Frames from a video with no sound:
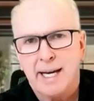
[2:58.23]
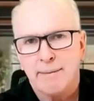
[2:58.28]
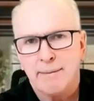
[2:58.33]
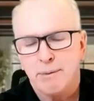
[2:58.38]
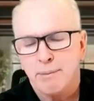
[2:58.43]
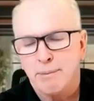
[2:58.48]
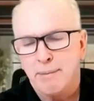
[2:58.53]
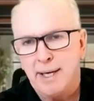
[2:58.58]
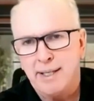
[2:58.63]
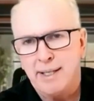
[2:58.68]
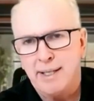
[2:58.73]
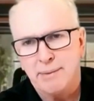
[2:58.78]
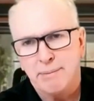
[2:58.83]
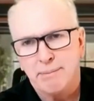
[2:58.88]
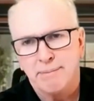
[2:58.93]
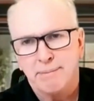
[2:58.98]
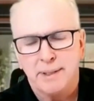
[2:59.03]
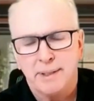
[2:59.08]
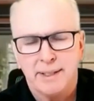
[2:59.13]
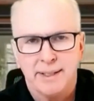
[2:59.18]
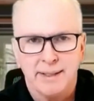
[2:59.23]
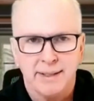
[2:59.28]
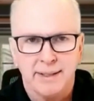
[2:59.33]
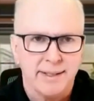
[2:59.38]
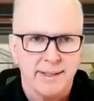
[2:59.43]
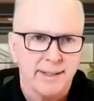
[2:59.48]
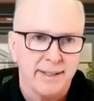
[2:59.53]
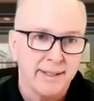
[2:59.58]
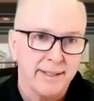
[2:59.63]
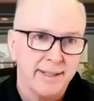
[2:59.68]
compromised
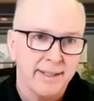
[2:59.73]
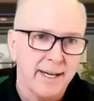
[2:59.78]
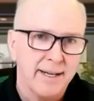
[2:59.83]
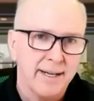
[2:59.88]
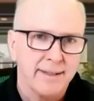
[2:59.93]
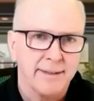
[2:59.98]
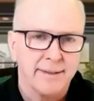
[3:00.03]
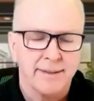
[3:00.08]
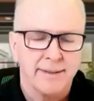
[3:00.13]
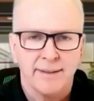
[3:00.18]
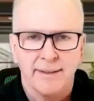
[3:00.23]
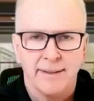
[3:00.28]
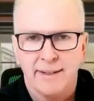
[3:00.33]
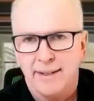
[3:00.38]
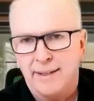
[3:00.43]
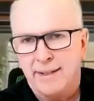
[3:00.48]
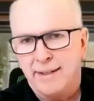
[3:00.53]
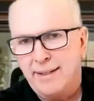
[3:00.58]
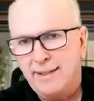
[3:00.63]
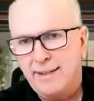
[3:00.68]
because of the dollar.